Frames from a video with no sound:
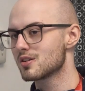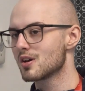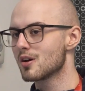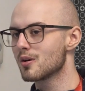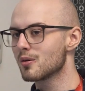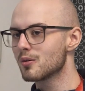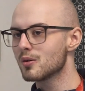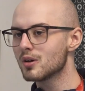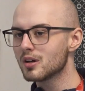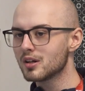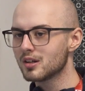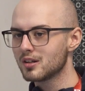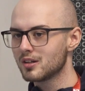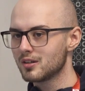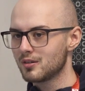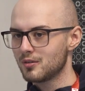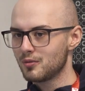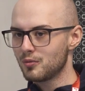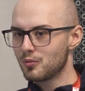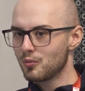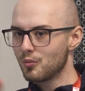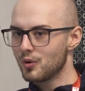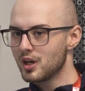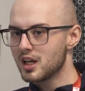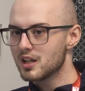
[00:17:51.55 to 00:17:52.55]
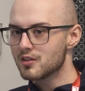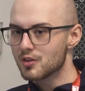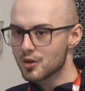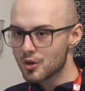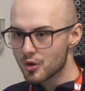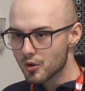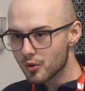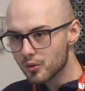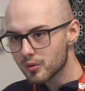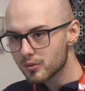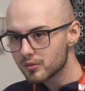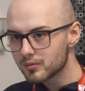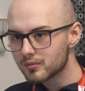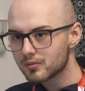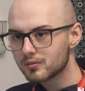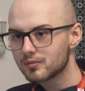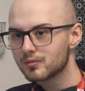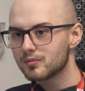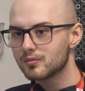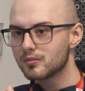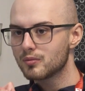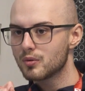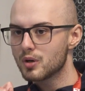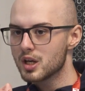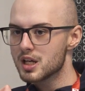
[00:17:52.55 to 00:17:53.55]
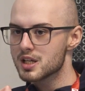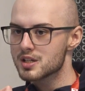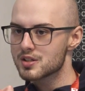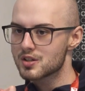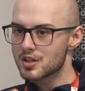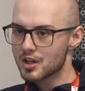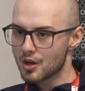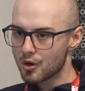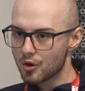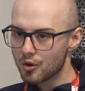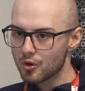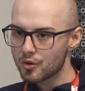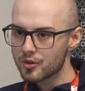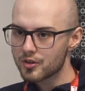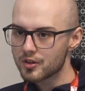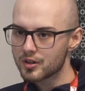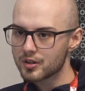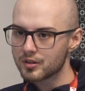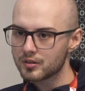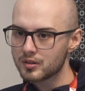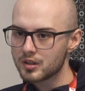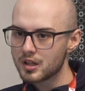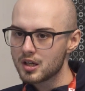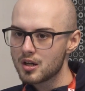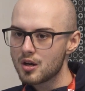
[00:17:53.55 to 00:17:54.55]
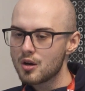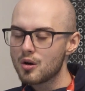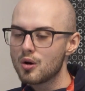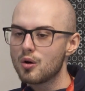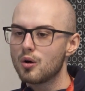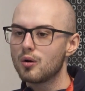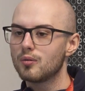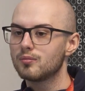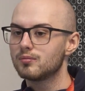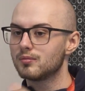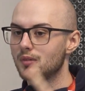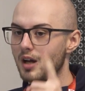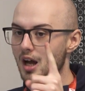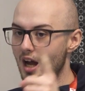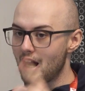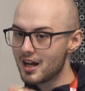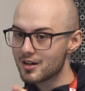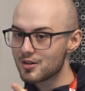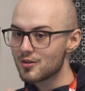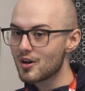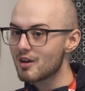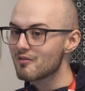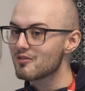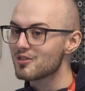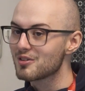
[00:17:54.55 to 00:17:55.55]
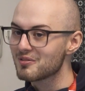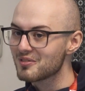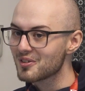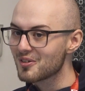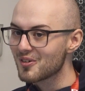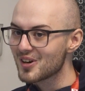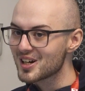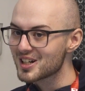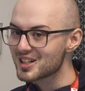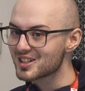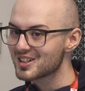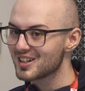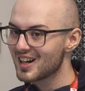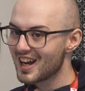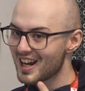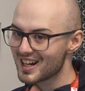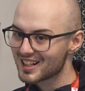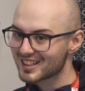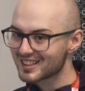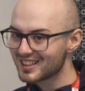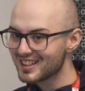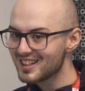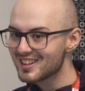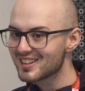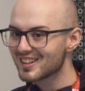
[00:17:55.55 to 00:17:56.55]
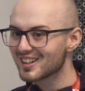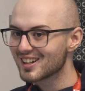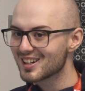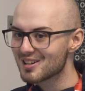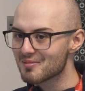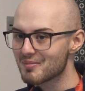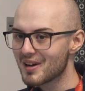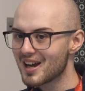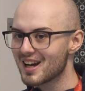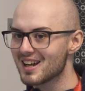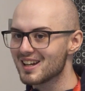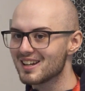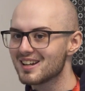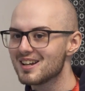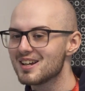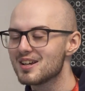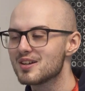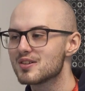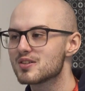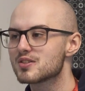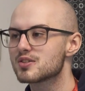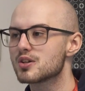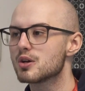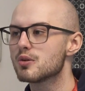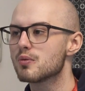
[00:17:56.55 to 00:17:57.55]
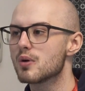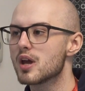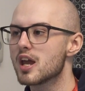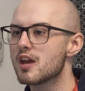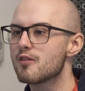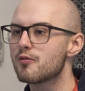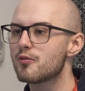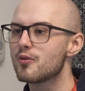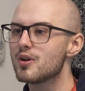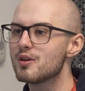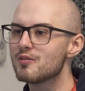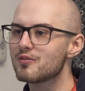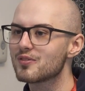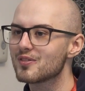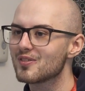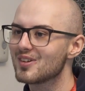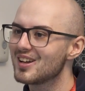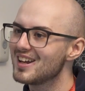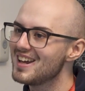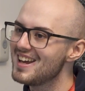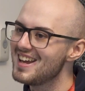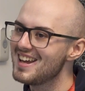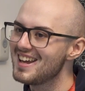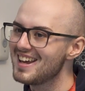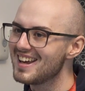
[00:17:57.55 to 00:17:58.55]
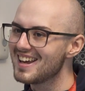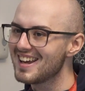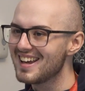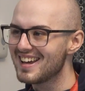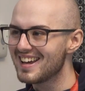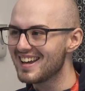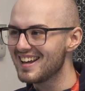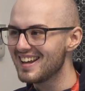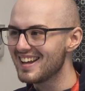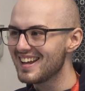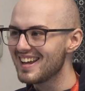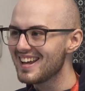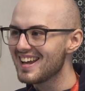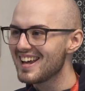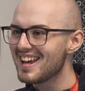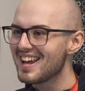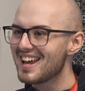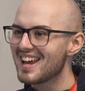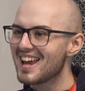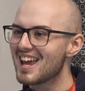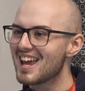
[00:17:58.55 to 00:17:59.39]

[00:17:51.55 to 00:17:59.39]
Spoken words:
So we need the who, is the author. I do have another question, actually. Go on, you're testing me today, Rowan.